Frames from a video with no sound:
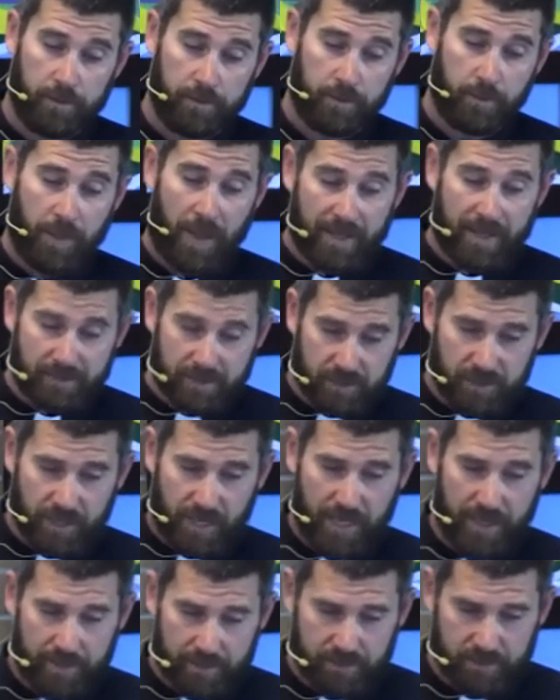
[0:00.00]
The passage
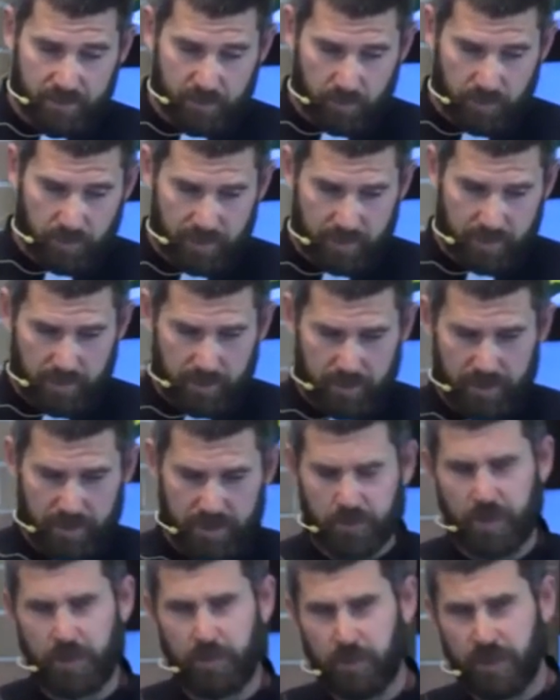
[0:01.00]
ends with
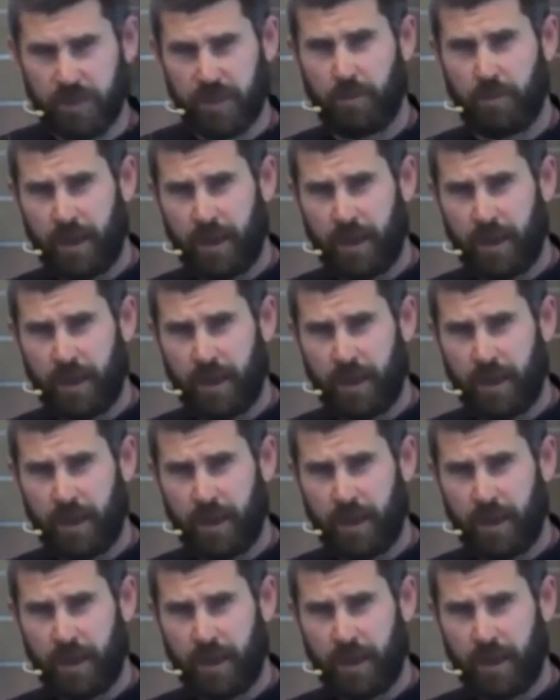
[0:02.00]
these people that